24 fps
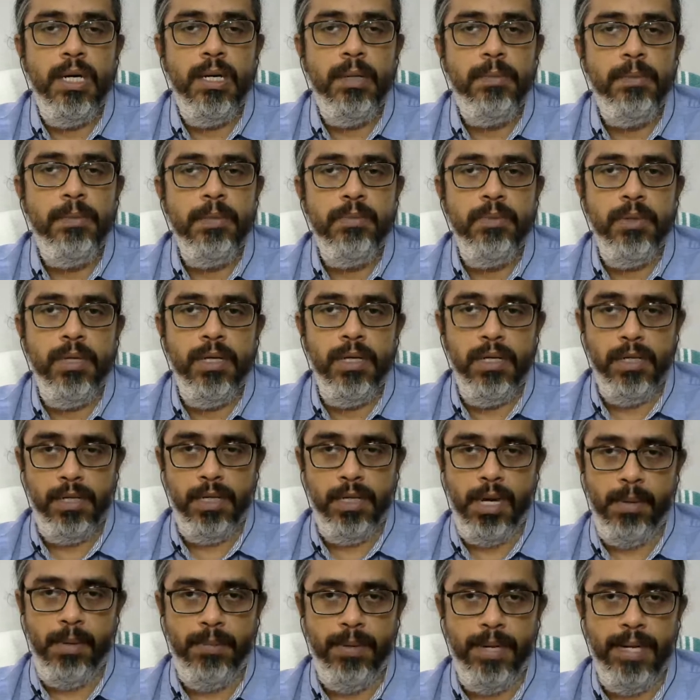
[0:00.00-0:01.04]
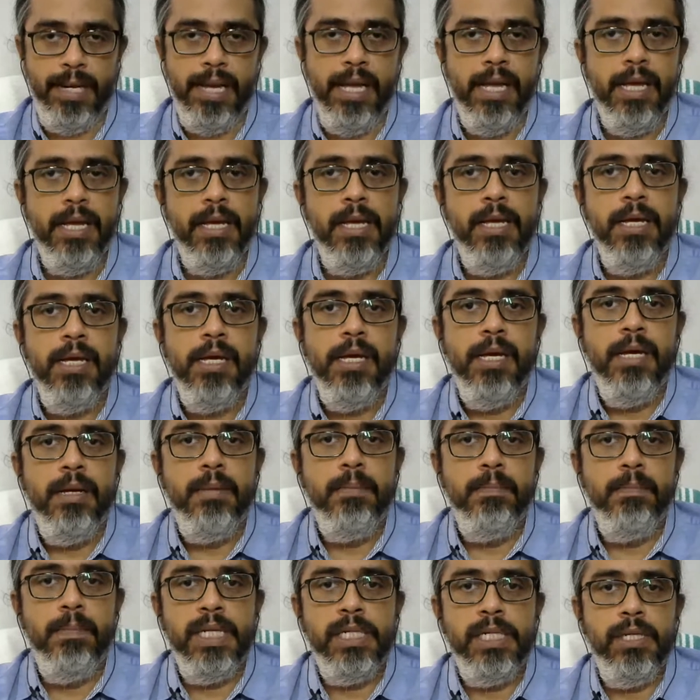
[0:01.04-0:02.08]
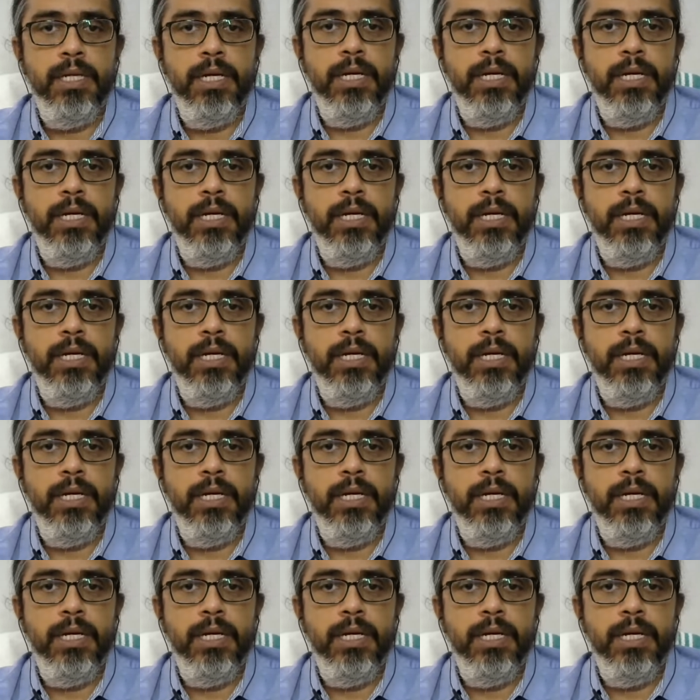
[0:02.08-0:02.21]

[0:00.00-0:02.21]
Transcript: people apply machine